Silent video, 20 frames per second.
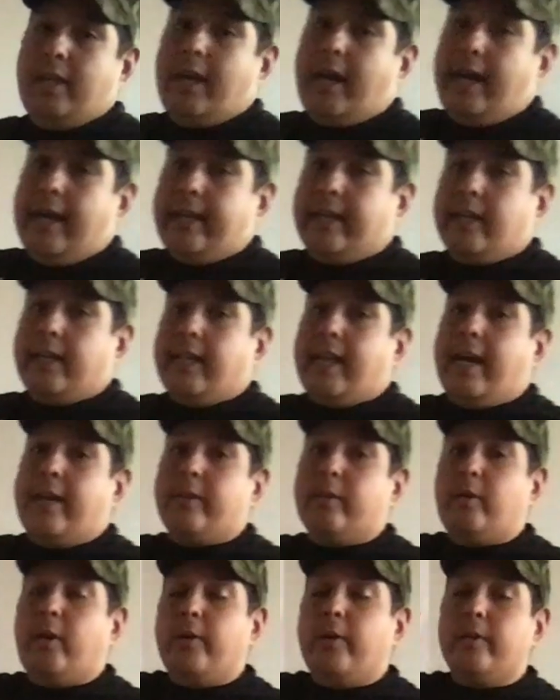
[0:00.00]
I can
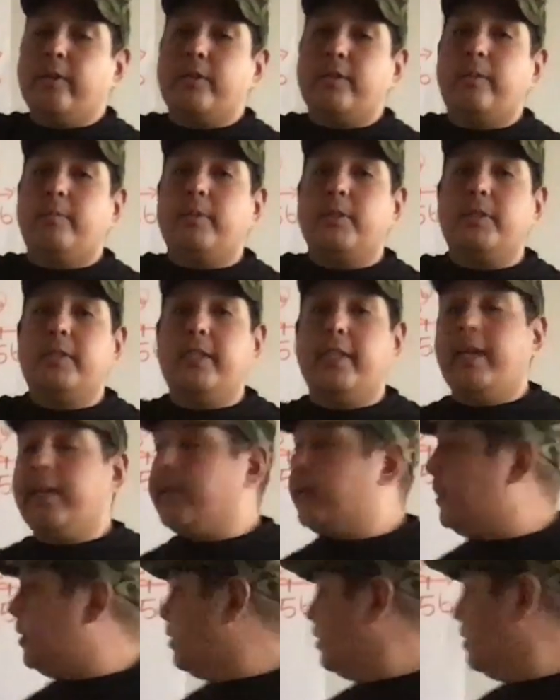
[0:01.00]
gather all those numbers
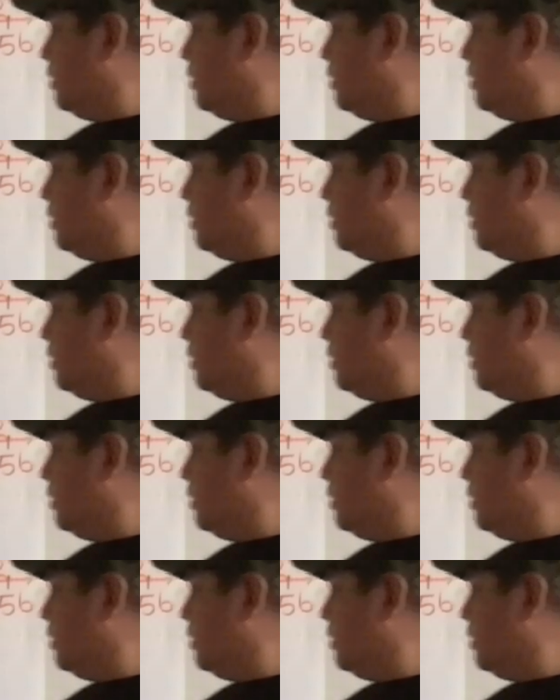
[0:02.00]
together